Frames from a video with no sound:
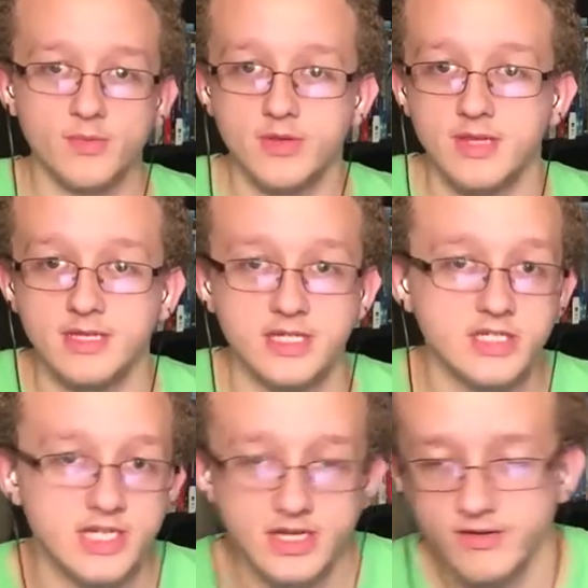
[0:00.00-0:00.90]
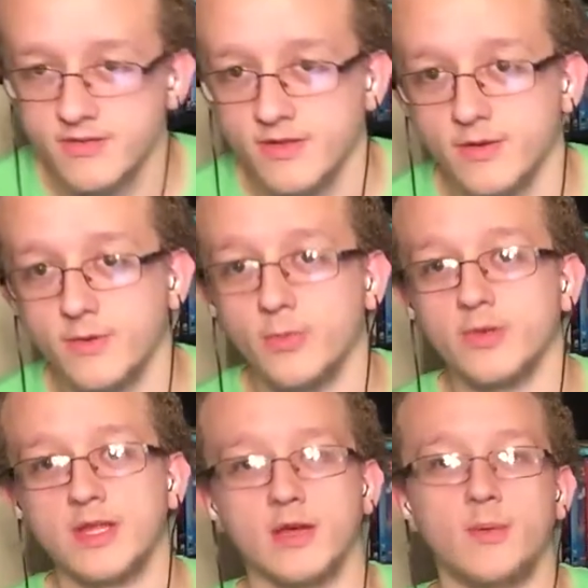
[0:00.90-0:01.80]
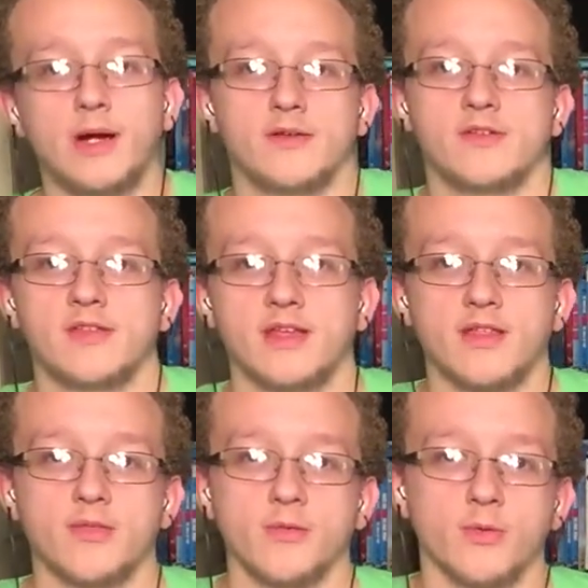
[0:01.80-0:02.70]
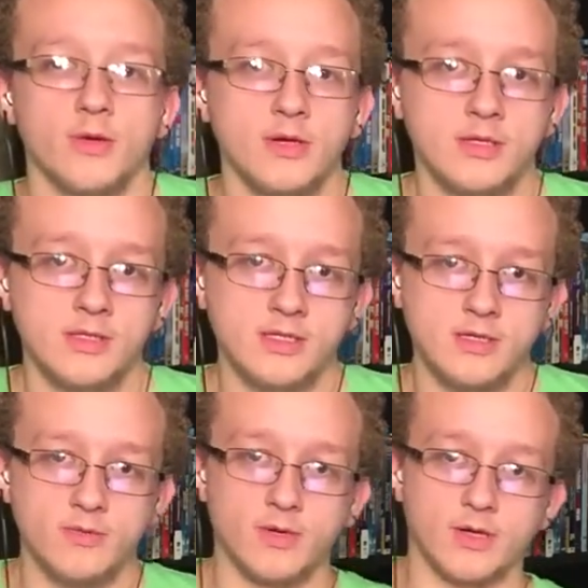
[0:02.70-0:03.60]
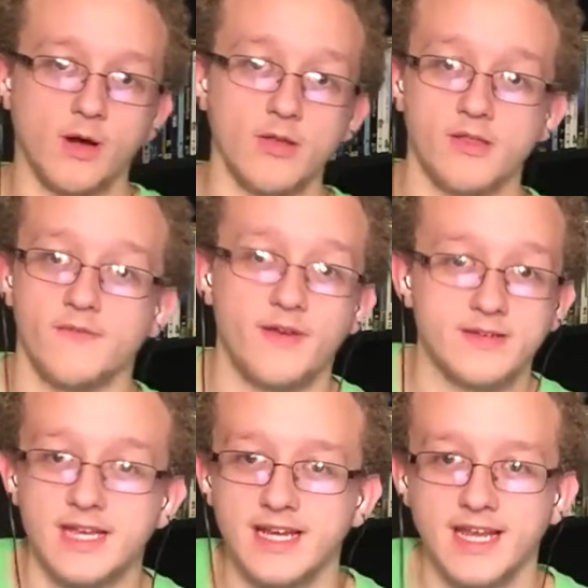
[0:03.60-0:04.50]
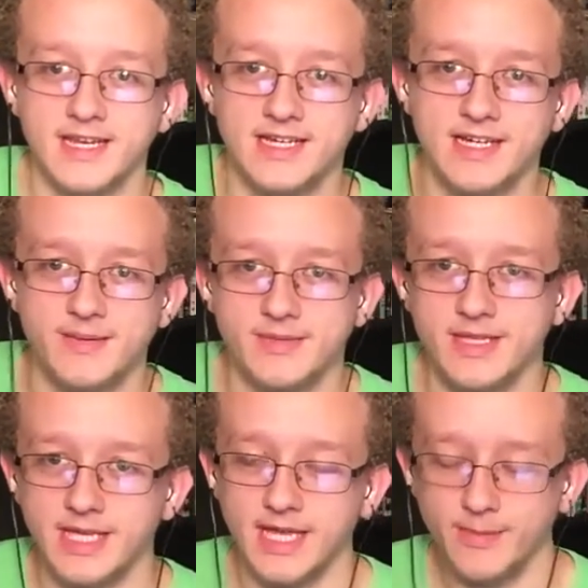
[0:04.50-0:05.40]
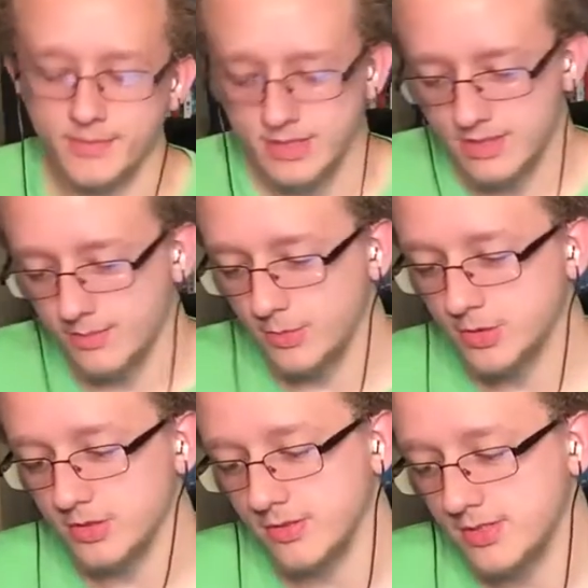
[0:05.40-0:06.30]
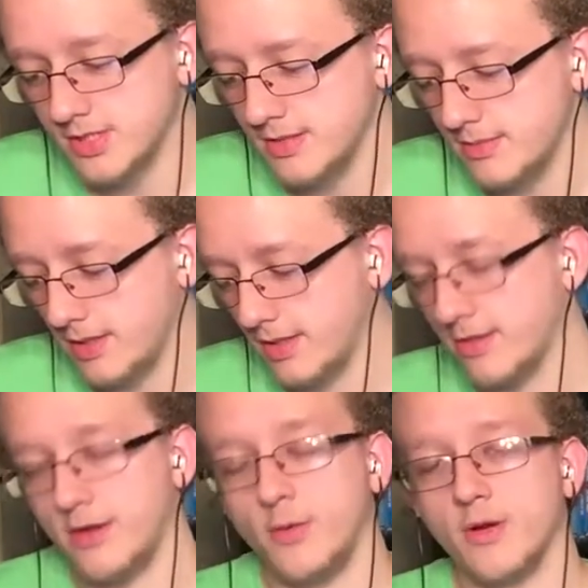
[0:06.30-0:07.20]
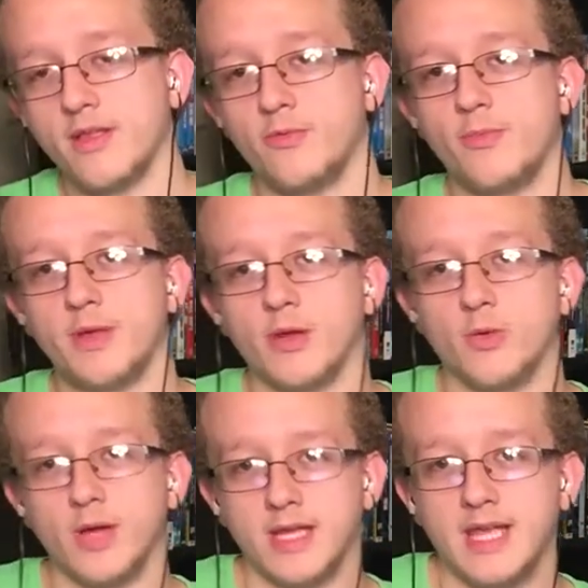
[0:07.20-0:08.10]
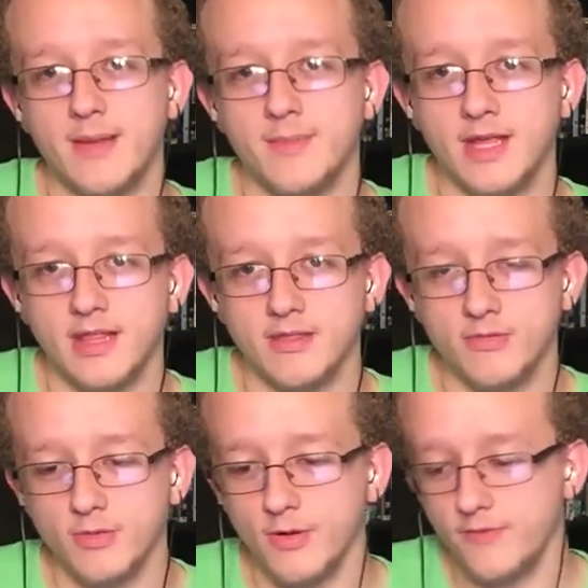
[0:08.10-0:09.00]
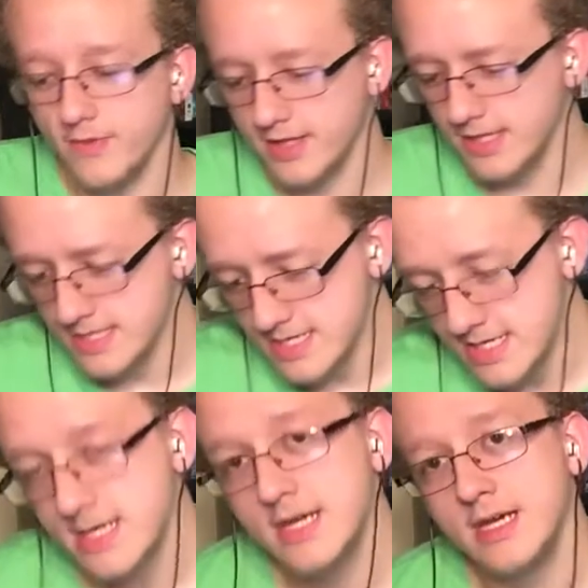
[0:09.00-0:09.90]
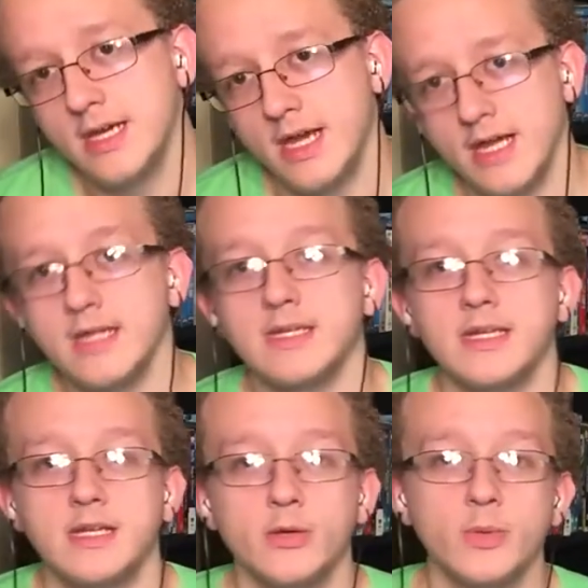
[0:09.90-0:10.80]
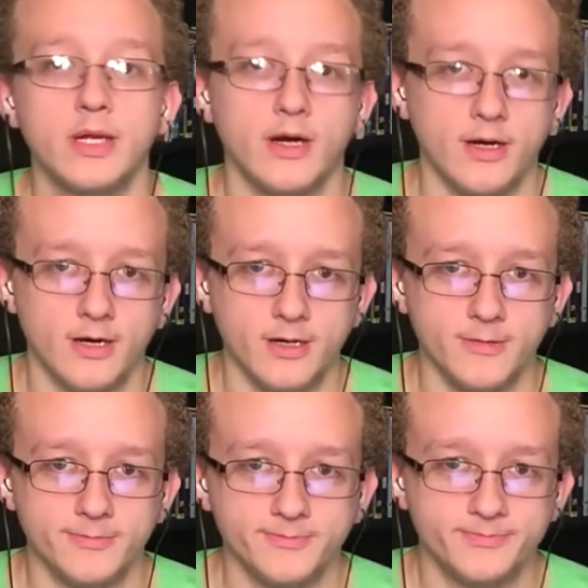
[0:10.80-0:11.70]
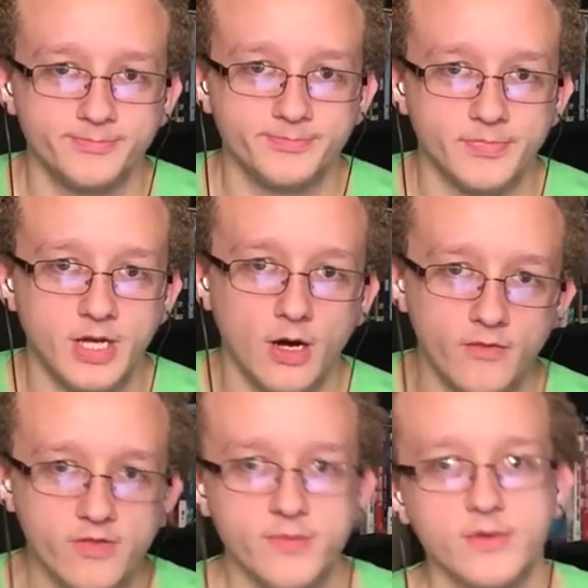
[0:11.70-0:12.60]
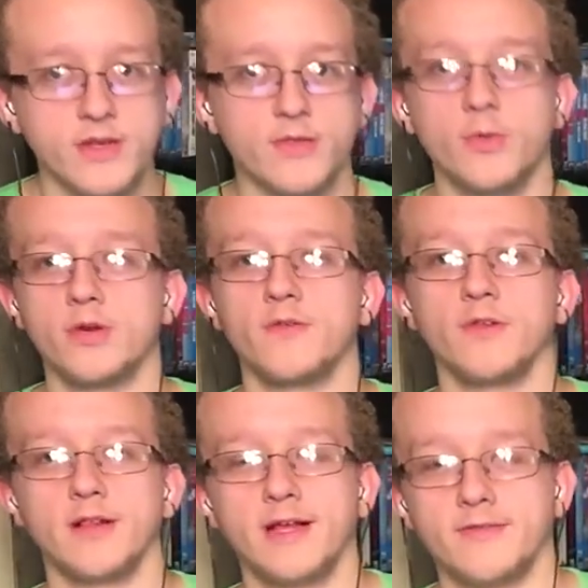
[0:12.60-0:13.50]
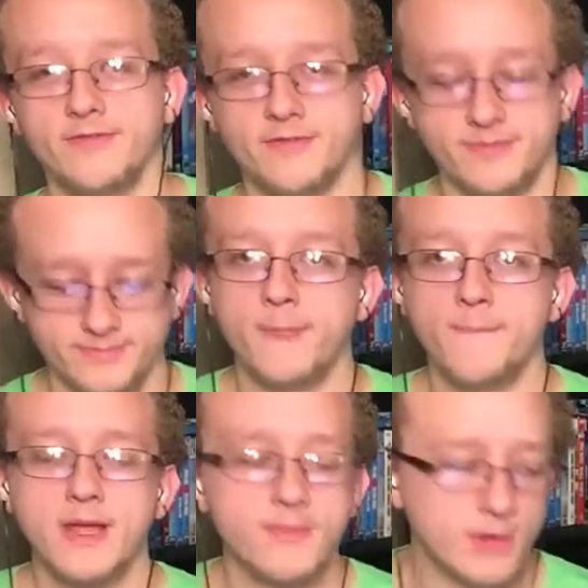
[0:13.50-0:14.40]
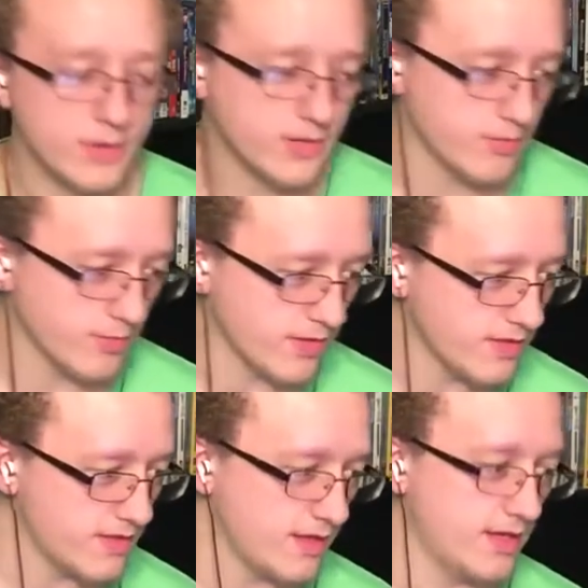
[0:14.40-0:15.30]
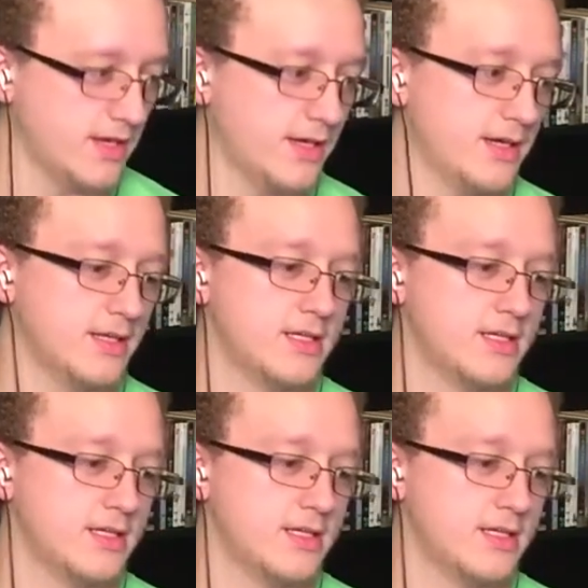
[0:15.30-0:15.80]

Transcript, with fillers: within each year, so it will take a while just to get through, regardless of how dedicated I am to the game. Mucha Lucha, my thought was it would be a quick game to get through, hopefully, and here we are. Harvest Moon: Another Wonderful Life. Making my way through this, uh,